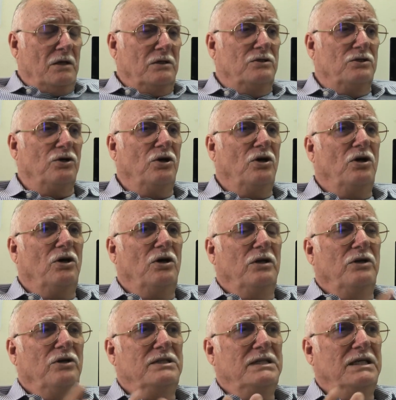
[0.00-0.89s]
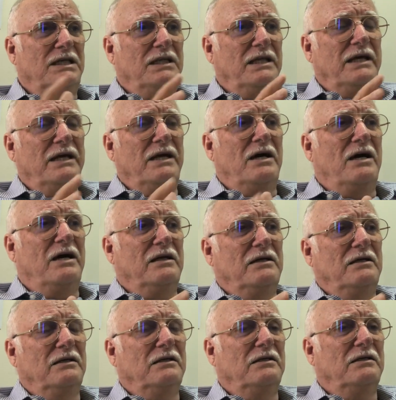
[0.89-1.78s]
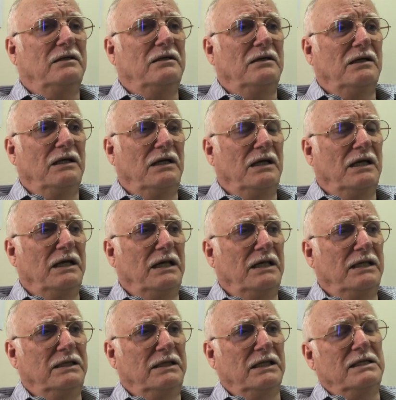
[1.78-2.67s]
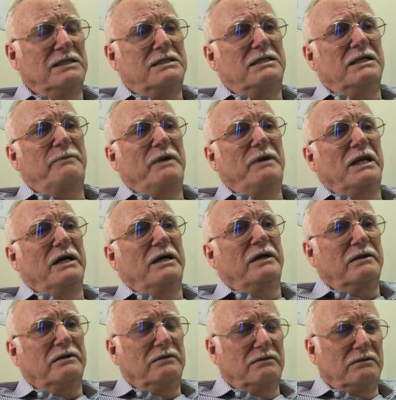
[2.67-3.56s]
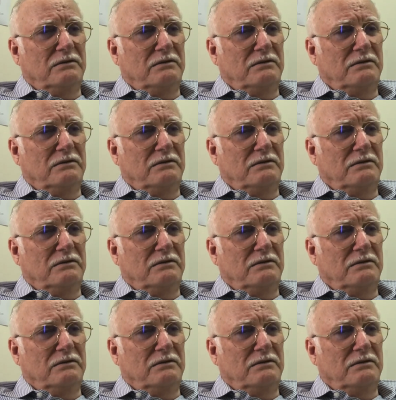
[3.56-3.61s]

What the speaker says: So you see they are a little similar.